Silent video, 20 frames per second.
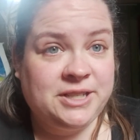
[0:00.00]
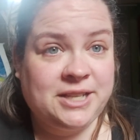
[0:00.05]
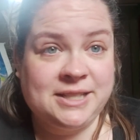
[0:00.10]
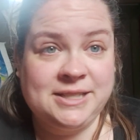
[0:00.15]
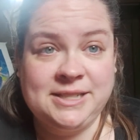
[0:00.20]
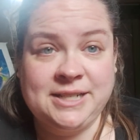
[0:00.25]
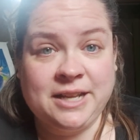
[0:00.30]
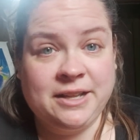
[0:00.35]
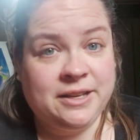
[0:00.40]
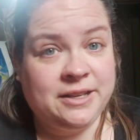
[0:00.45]

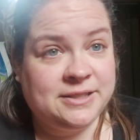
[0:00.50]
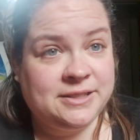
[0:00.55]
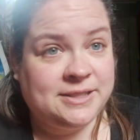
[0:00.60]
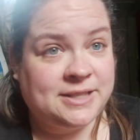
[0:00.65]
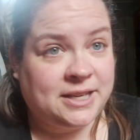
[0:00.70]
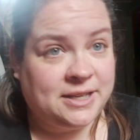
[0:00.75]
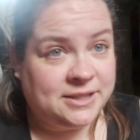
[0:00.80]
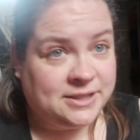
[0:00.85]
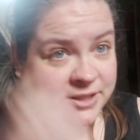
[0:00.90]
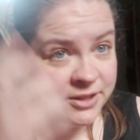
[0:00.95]
that's telling us
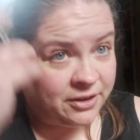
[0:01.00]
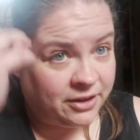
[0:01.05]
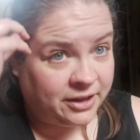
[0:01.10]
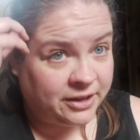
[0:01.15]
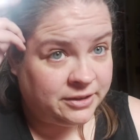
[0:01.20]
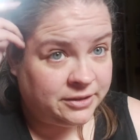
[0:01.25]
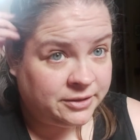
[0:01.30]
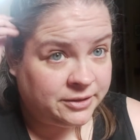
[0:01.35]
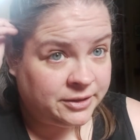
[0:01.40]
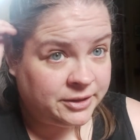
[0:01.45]
that it's
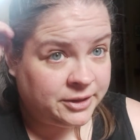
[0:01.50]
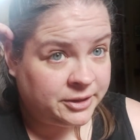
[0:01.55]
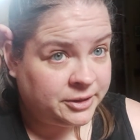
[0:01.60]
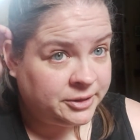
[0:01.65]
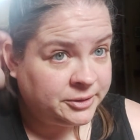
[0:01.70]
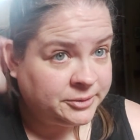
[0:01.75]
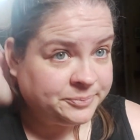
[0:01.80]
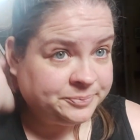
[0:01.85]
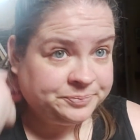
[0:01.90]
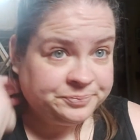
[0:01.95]
not.
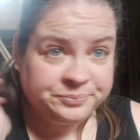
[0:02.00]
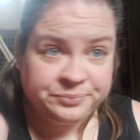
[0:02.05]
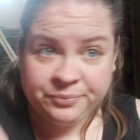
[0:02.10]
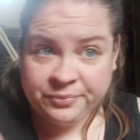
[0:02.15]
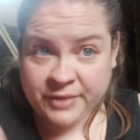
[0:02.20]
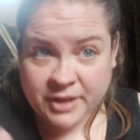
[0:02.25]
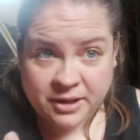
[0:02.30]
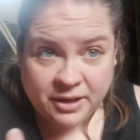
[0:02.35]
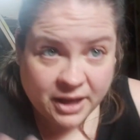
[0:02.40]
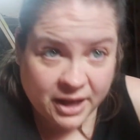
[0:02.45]

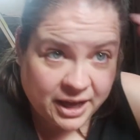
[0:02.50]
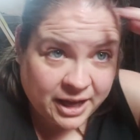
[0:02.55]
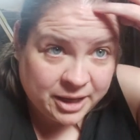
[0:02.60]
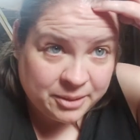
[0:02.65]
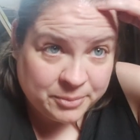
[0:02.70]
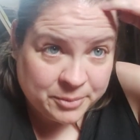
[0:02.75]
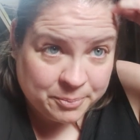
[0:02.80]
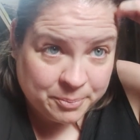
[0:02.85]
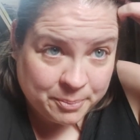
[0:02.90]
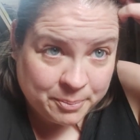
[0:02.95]

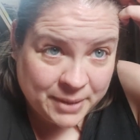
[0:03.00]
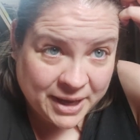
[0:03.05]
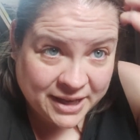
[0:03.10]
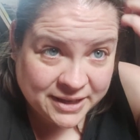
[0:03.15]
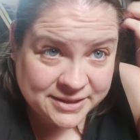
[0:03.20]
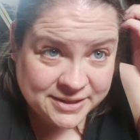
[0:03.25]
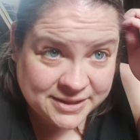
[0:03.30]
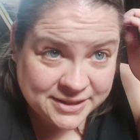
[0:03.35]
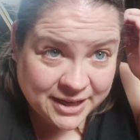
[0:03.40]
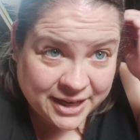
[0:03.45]
I'm a
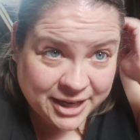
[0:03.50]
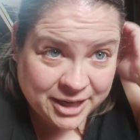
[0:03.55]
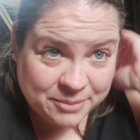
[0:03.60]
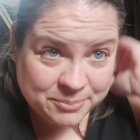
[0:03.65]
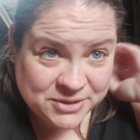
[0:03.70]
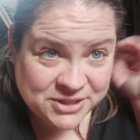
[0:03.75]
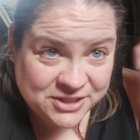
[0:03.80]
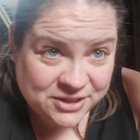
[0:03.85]
mess. I am